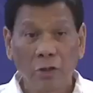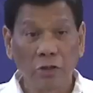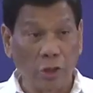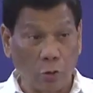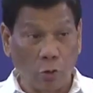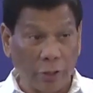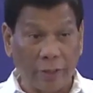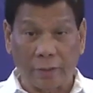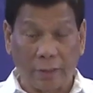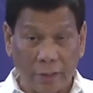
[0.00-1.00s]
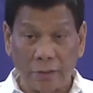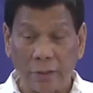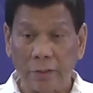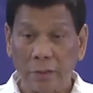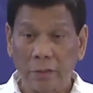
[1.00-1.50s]
the correct
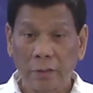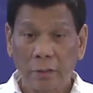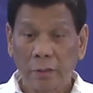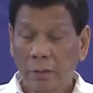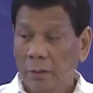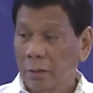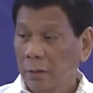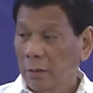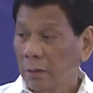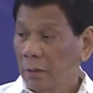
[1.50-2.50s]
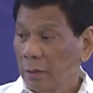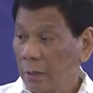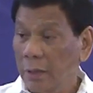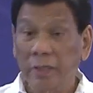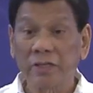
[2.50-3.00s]
taxes,
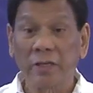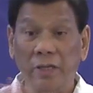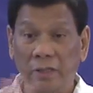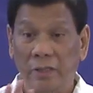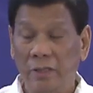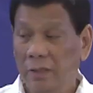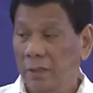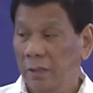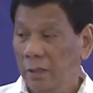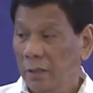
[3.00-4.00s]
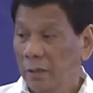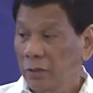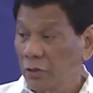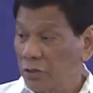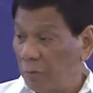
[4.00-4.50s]
and that's the end.
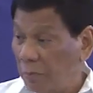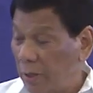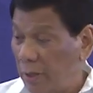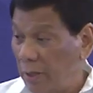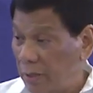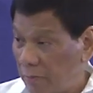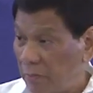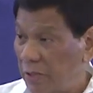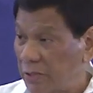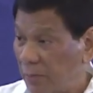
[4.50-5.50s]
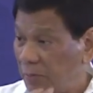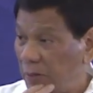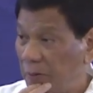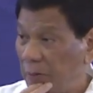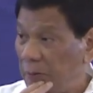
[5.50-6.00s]
So somebody is messed up
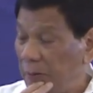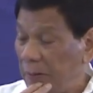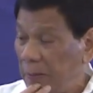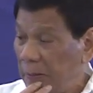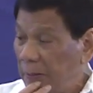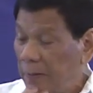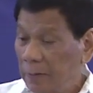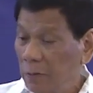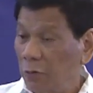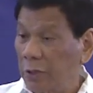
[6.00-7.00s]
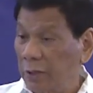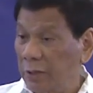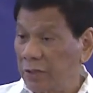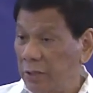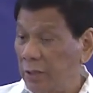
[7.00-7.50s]
with you.
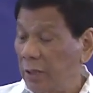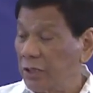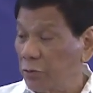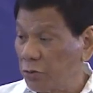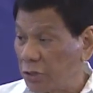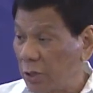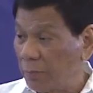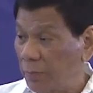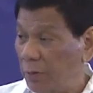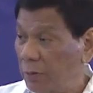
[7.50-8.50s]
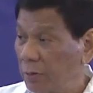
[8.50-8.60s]
Duterte said, I should slap you.